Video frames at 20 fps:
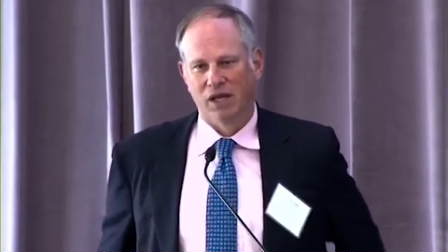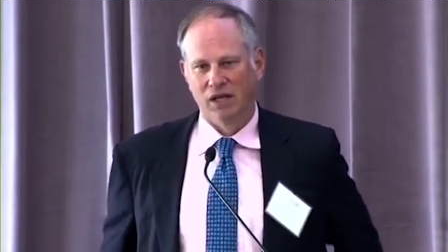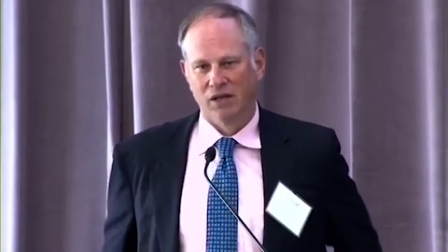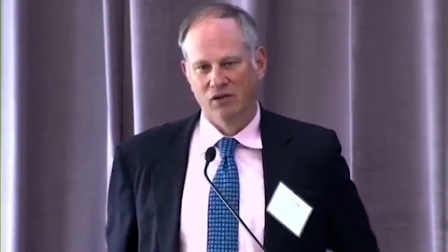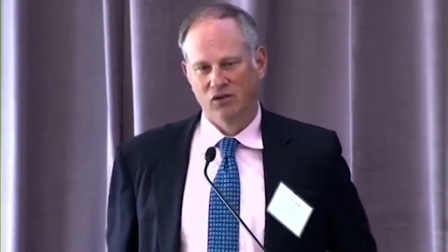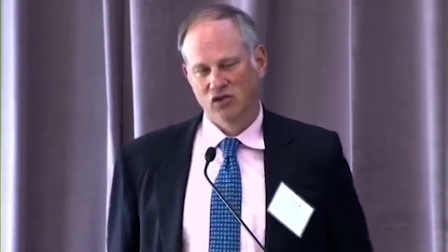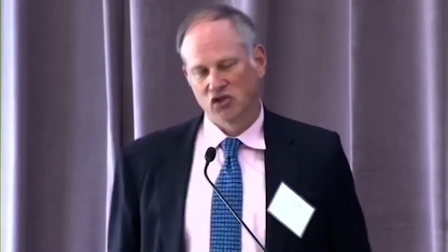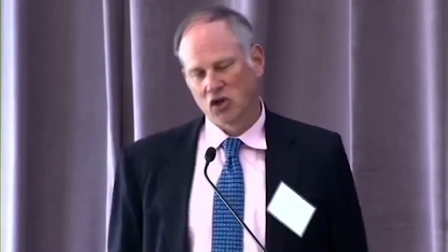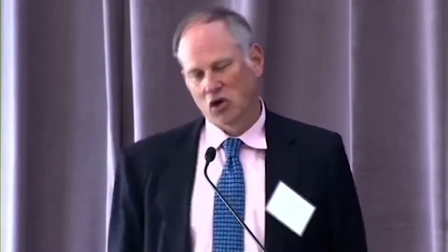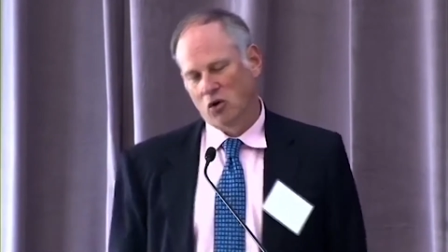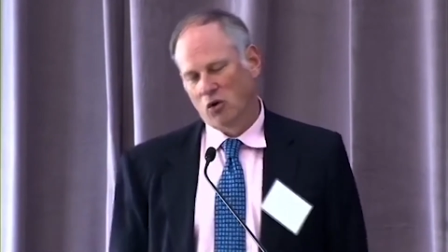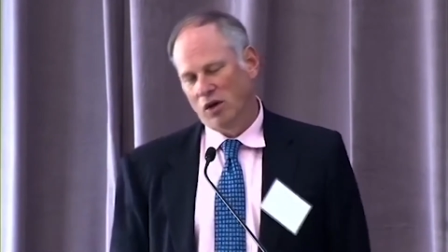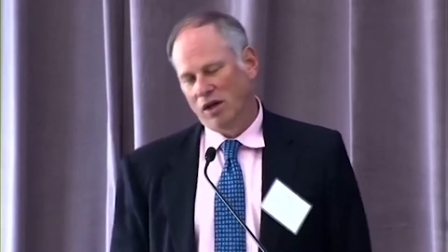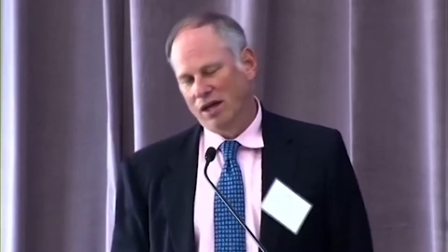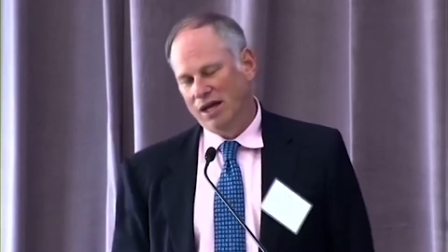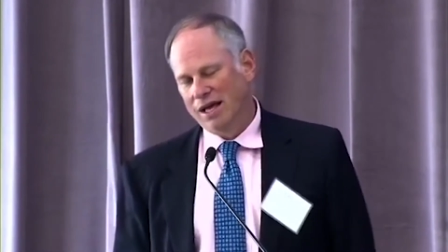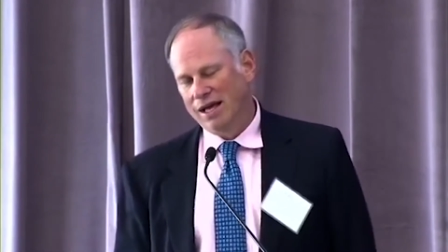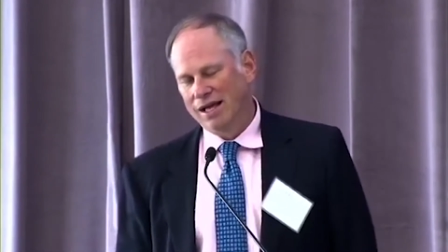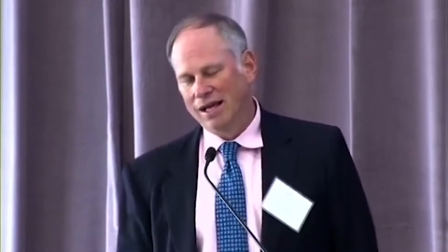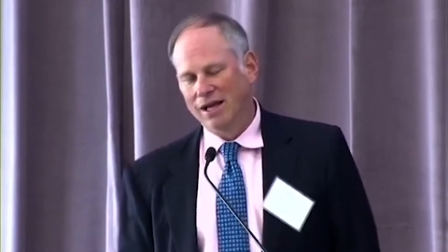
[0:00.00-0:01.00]
So
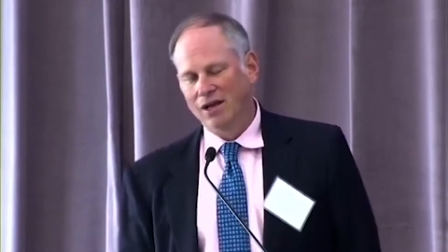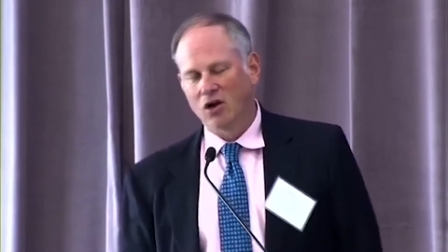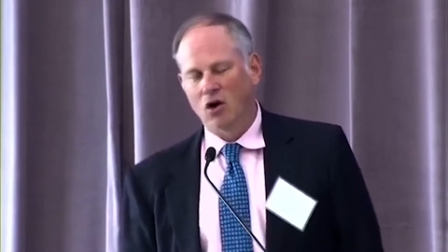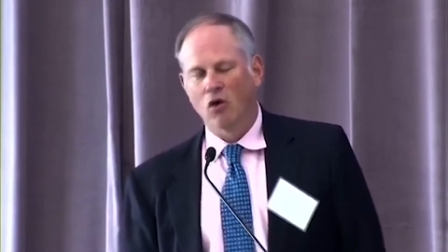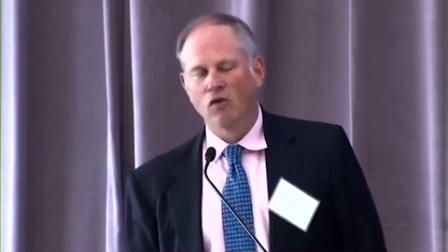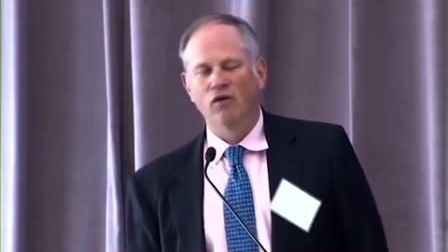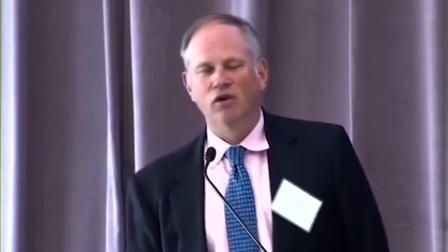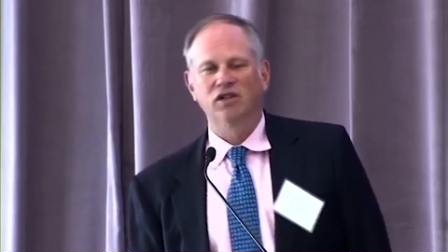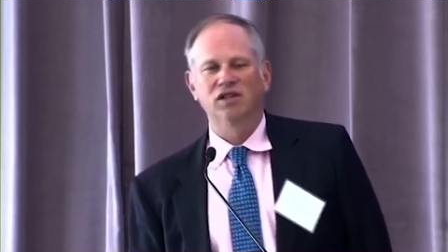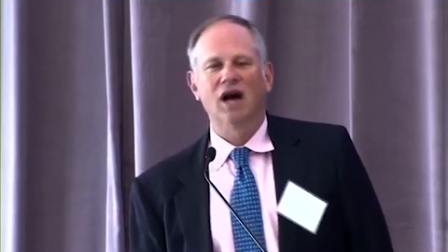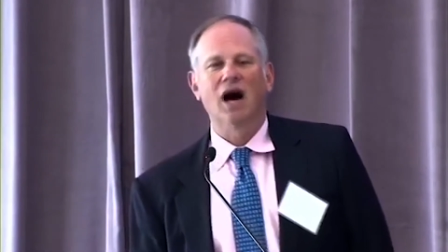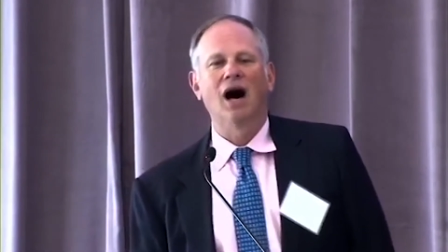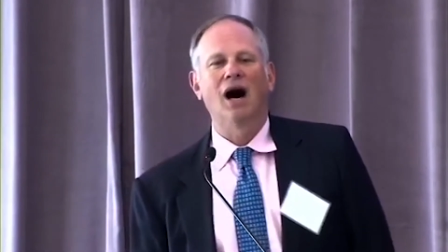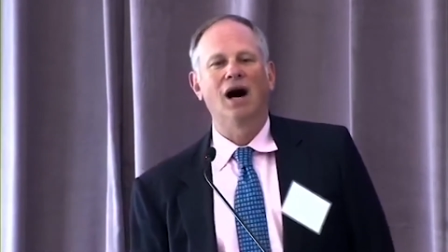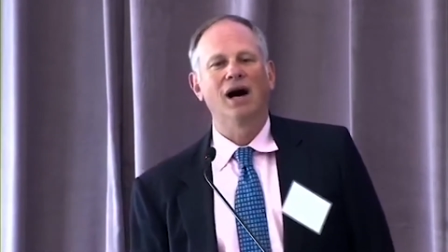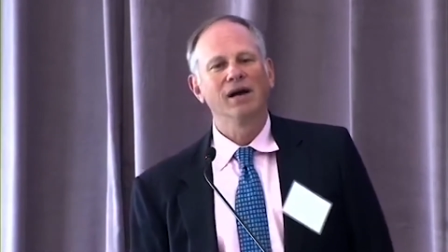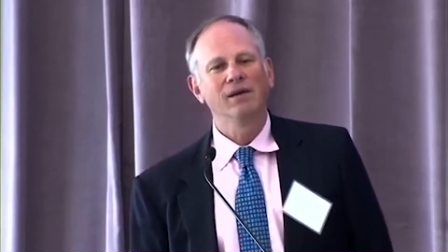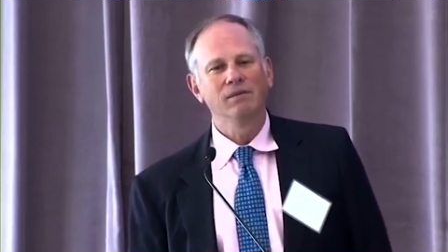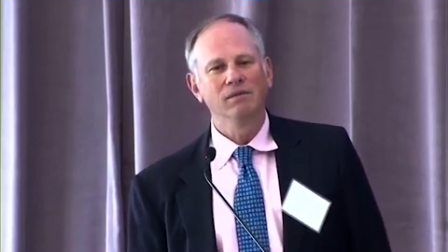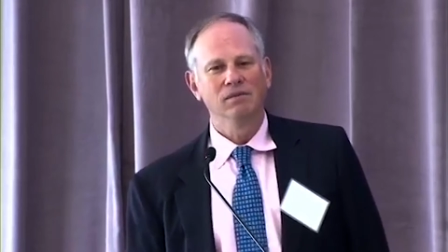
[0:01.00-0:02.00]
over
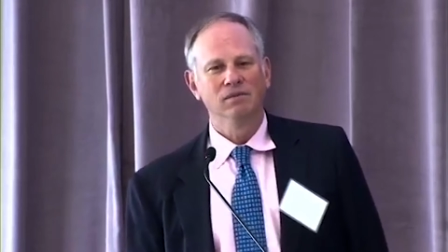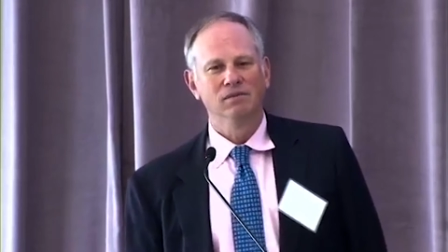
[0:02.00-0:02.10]
time,